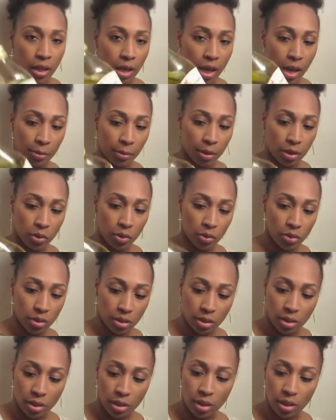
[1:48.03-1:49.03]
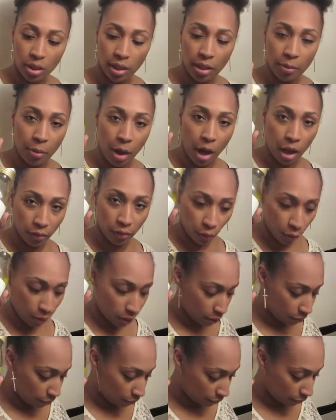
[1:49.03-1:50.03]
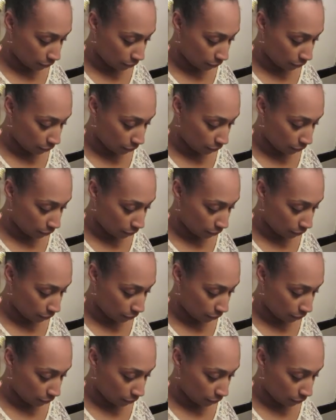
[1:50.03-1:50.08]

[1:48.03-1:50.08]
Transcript: I'm going to use olive oil,